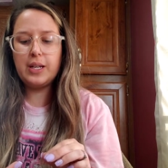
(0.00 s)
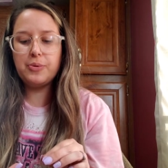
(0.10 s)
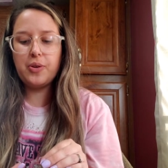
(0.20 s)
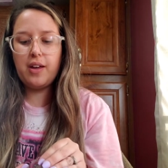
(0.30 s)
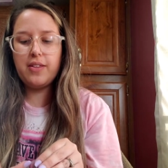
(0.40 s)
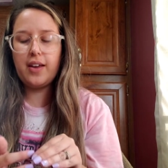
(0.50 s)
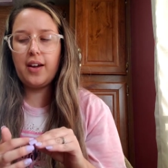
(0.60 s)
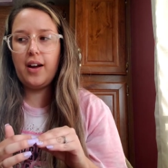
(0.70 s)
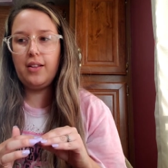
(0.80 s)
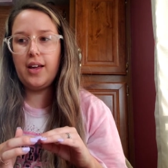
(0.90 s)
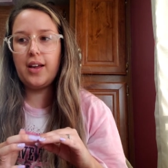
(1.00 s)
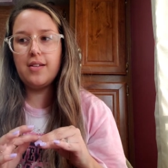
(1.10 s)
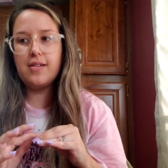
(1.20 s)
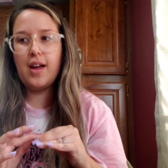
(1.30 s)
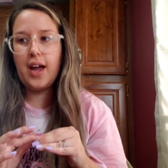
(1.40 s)
So I think I got like
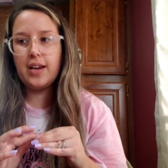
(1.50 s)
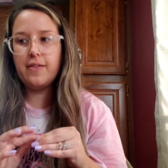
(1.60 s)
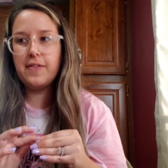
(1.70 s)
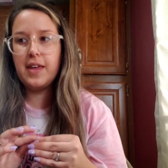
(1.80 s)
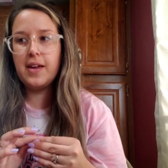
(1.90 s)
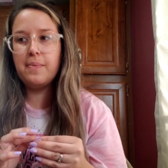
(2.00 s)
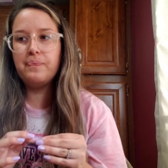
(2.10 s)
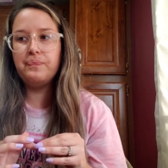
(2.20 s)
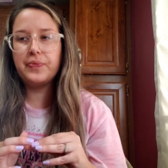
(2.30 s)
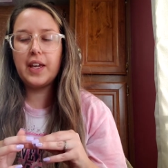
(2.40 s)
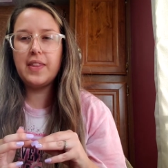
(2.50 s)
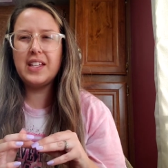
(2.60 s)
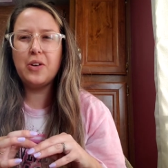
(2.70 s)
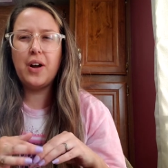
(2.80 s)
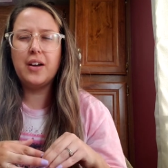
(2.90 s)
nine of them and they
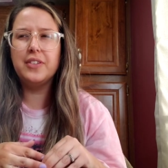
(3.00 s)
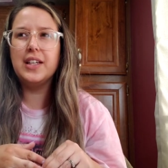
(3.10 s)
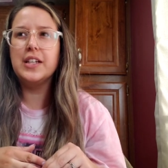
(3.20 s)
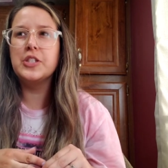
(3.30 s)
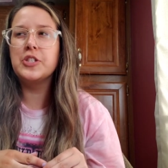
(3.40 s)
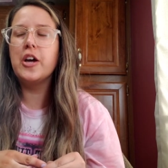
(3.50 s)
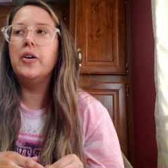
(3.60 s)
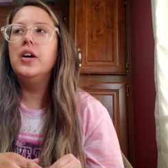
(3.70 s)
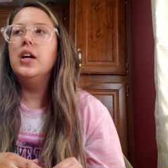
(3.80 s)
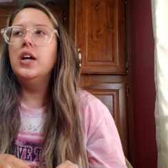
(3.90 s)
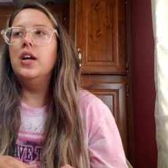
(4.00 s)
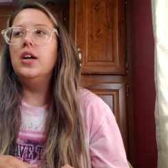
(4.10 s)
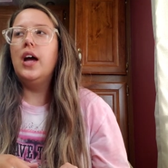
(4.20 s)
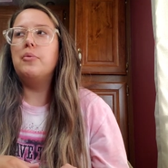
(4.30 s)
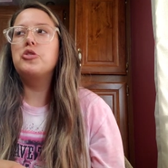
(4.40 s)
don't have lids. So
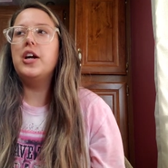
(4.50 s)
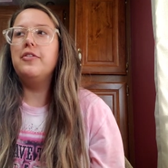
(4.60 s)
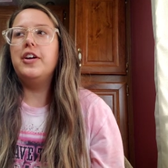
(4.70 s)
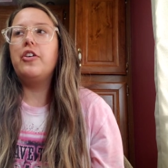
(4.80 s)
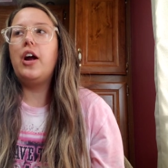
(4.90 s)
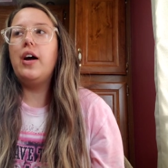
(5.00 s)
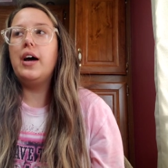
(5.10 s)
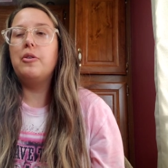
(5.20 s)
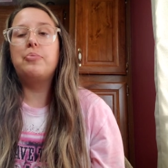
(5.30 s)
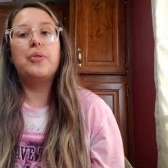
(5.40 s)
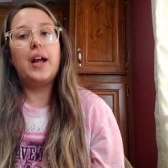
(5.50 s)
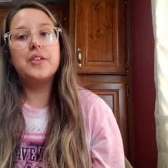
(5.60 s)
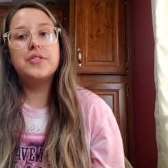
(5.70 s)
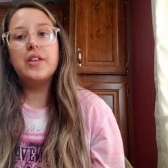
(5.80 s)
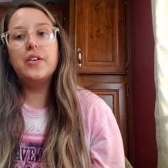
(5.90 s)
I'm trying to figure out how to
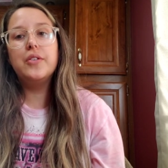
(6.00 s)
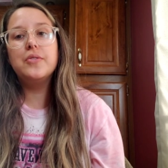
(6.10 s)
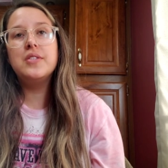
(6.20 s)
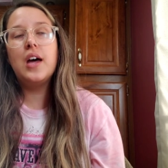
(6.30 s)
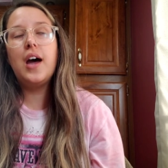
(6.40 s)
price those.